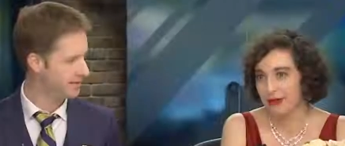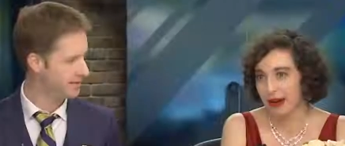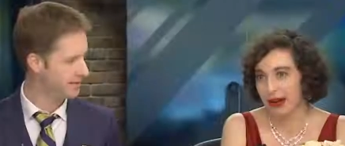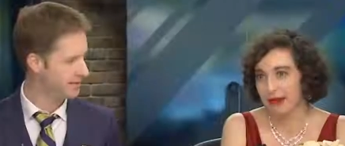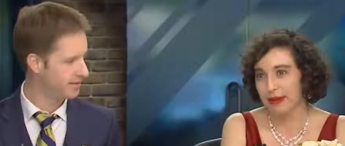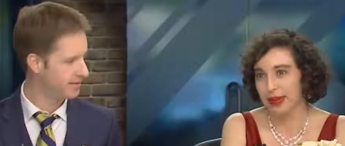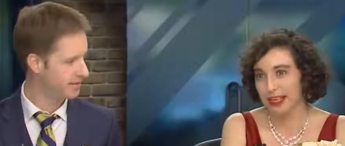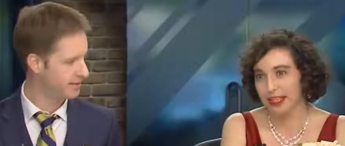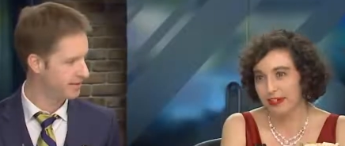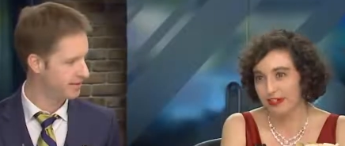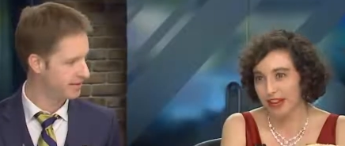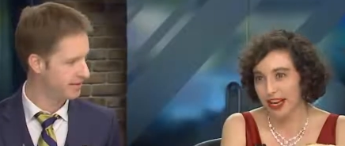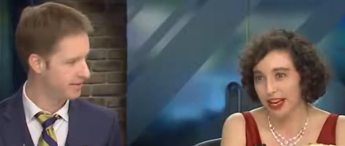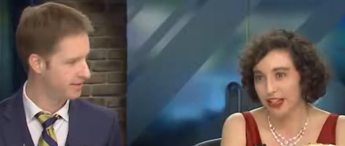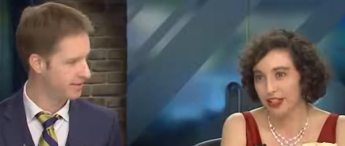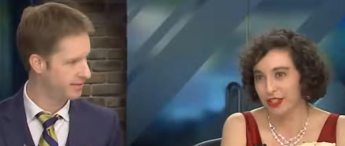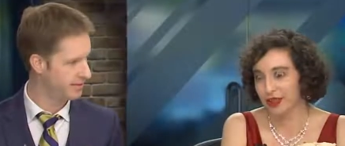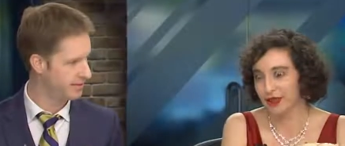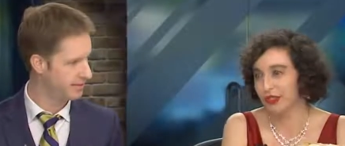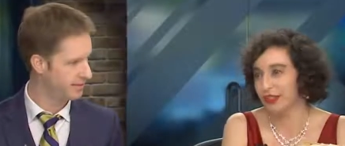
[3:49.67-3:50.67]
Speaker 1: best friend
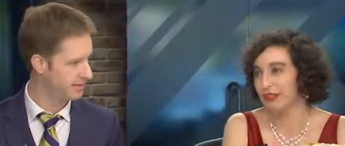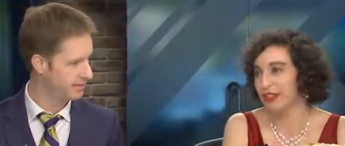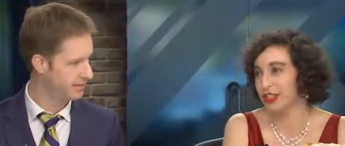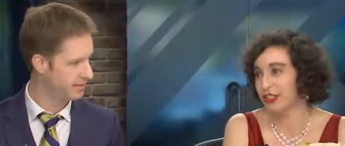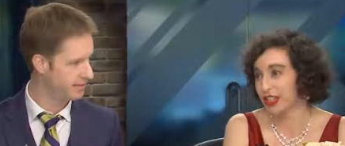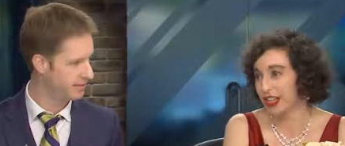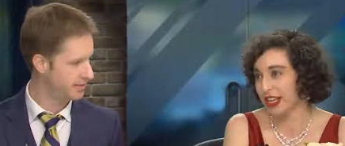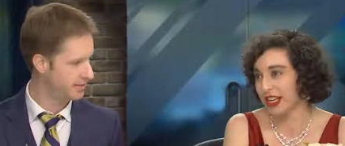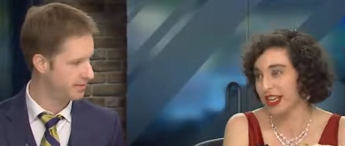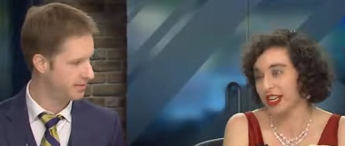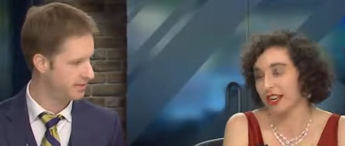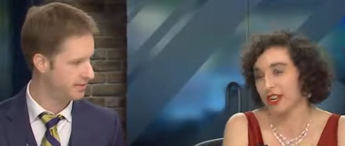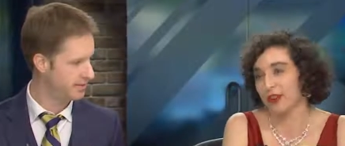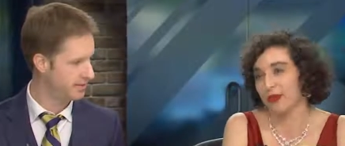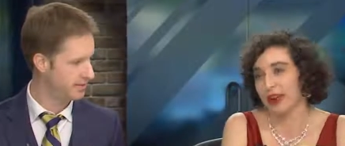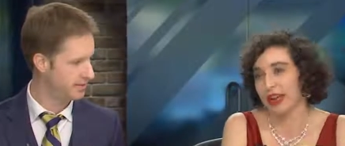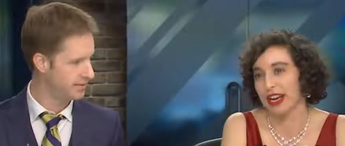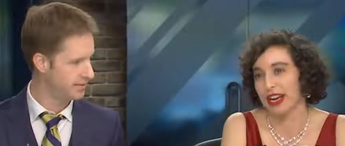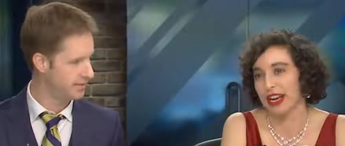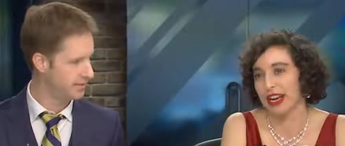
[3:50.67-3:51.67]
who officiated our
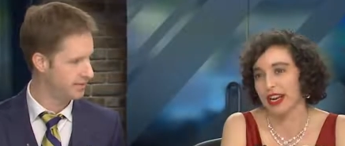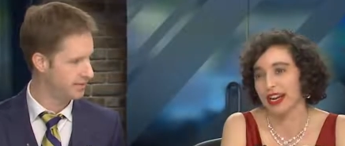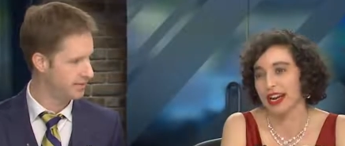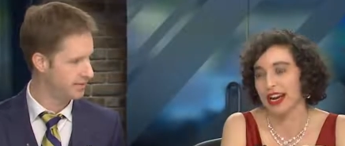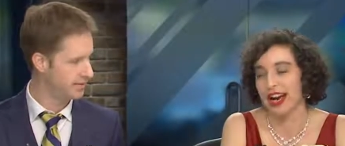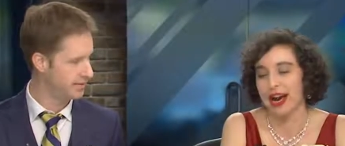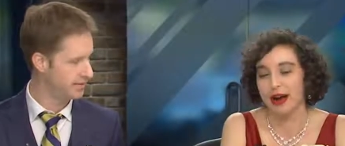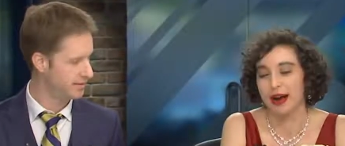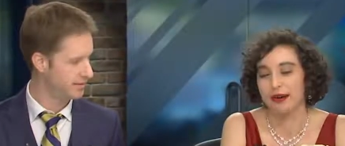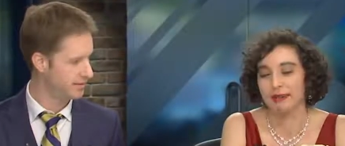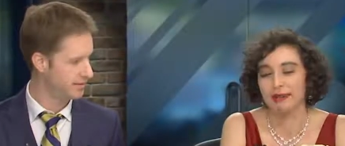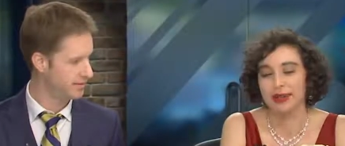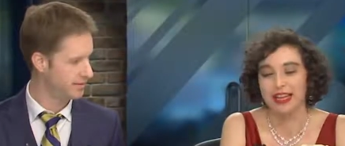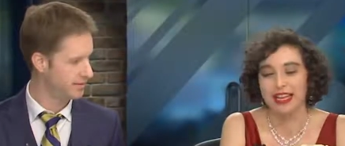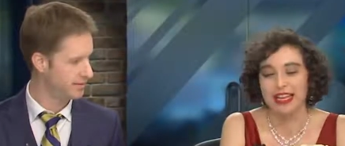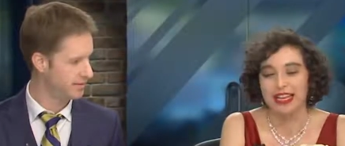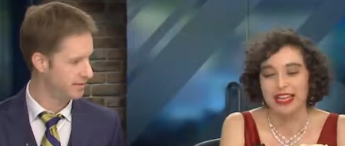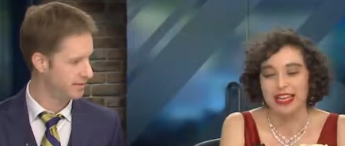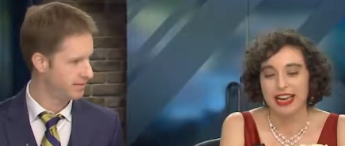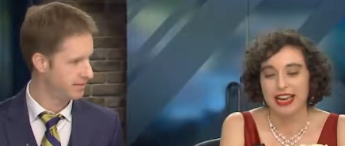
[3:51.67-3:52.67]
wedding um,
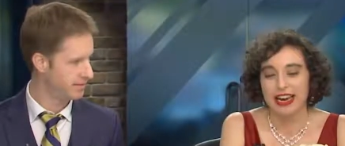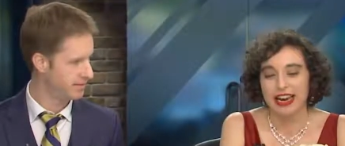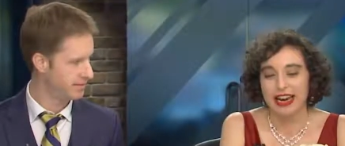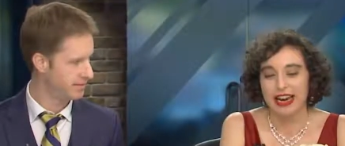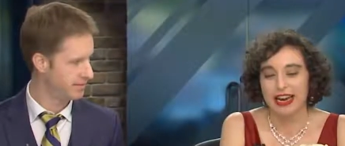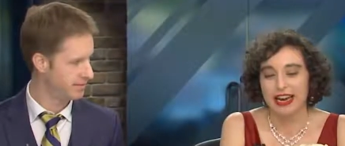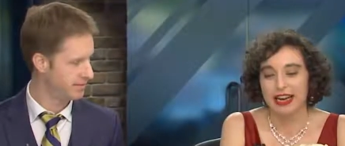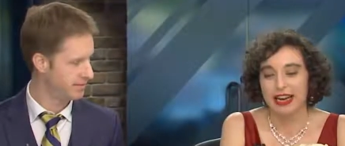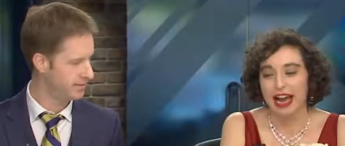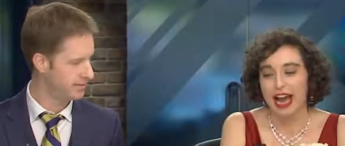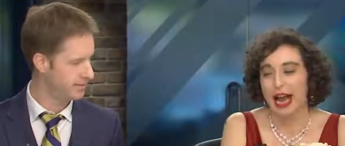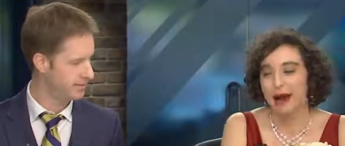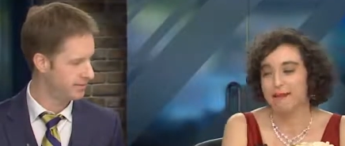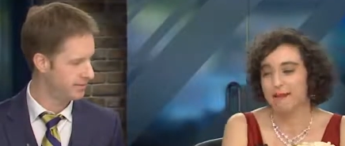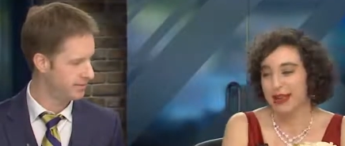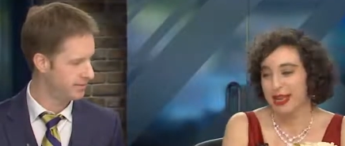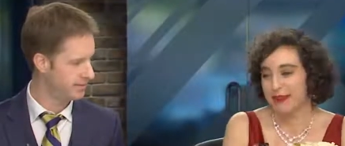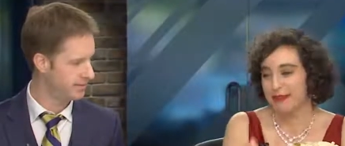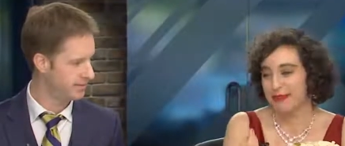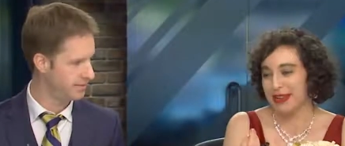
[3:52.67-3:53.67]
uh,
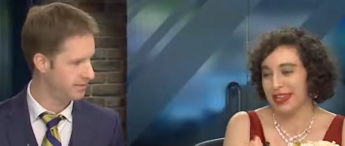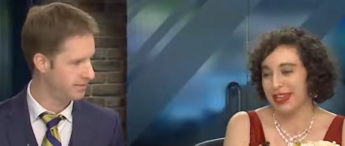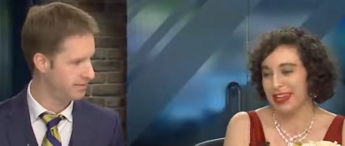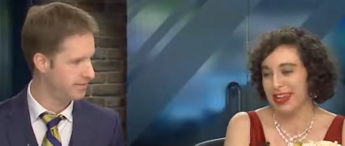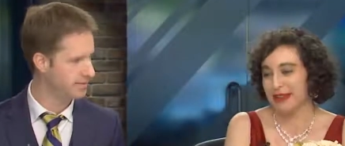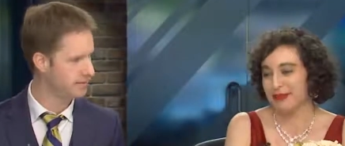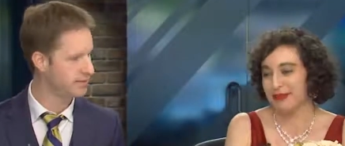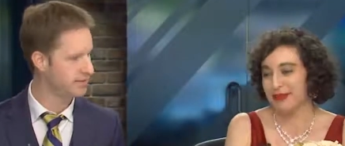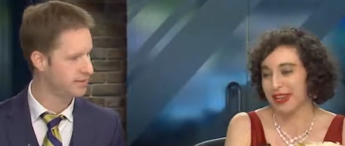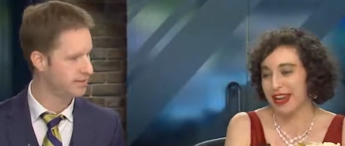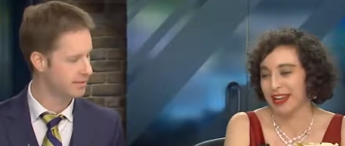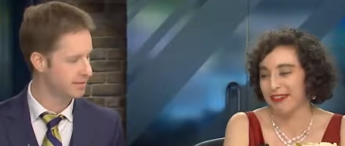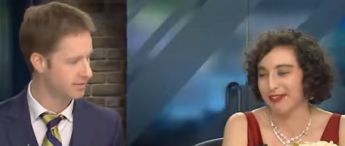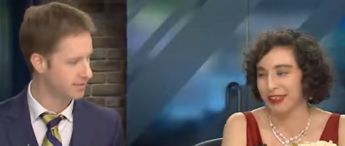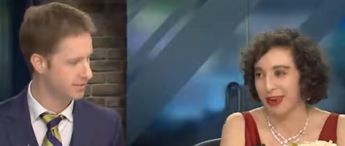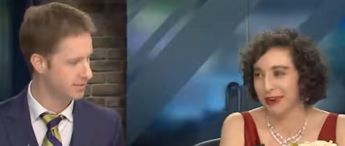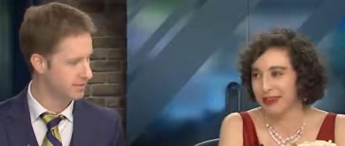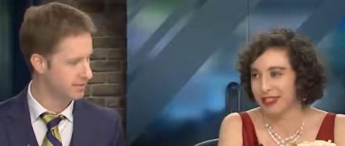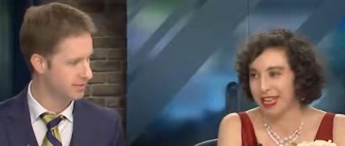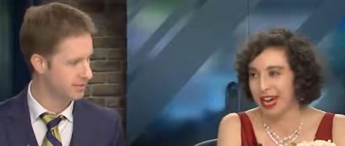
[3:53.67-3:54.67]
made me a bouquet of
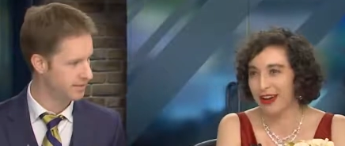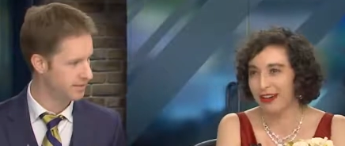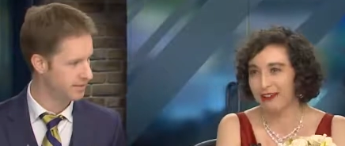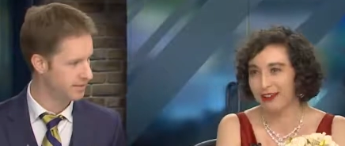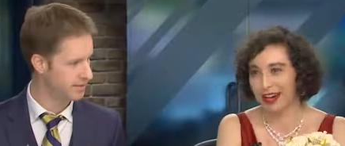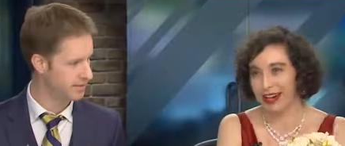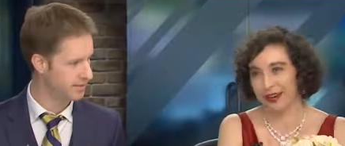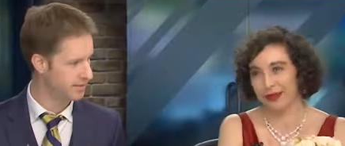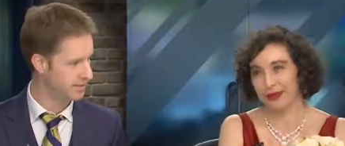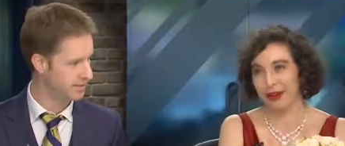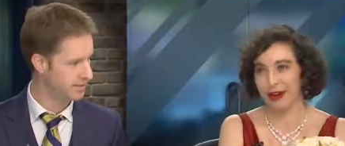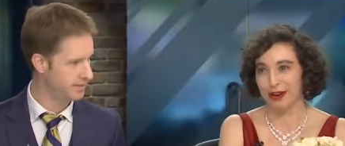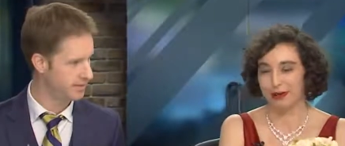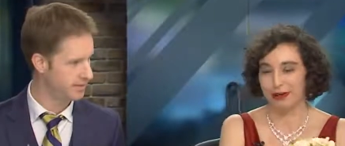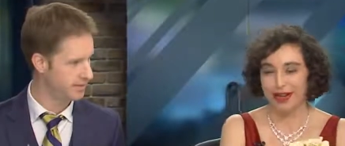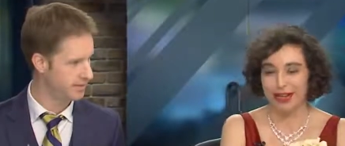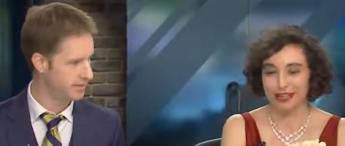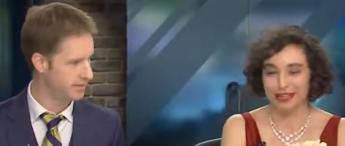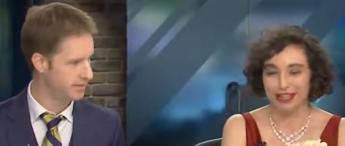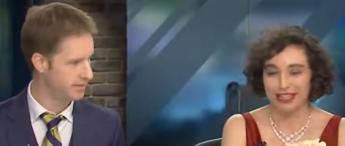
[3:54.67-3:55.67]
flowers out of Harry Potter
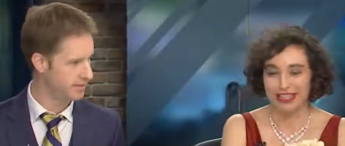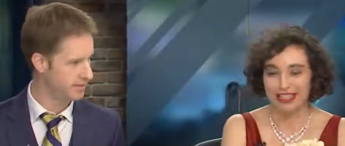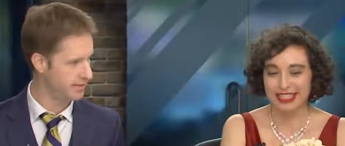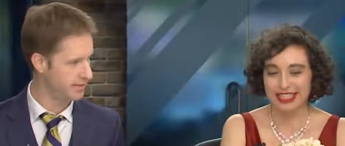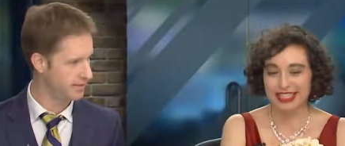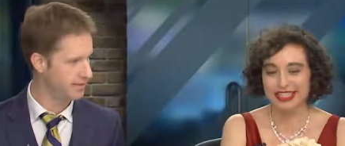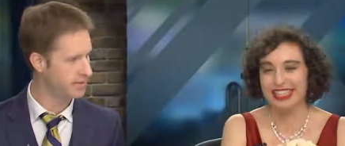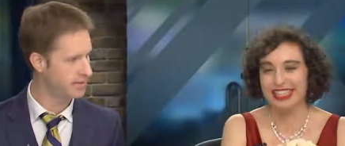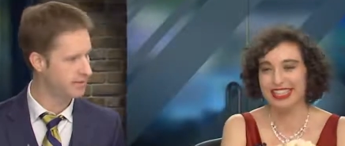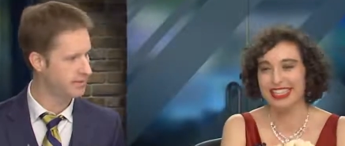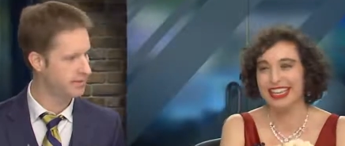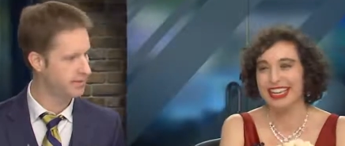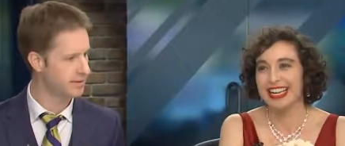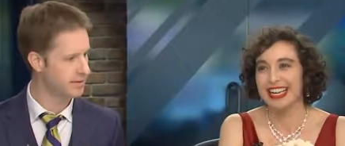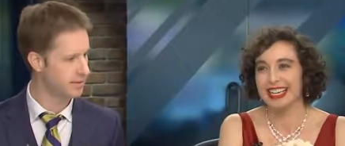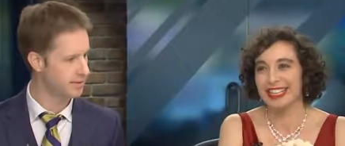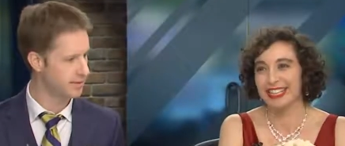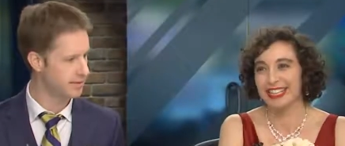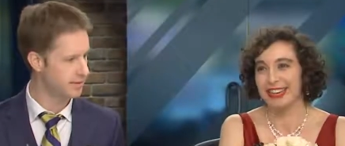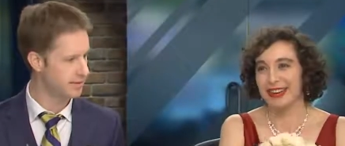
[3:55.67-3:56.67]
pages. Oh my God! So, look,
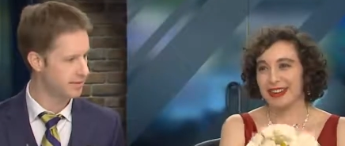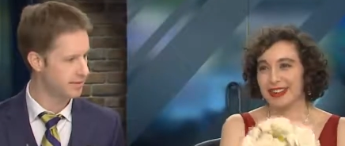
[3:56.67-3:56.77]
so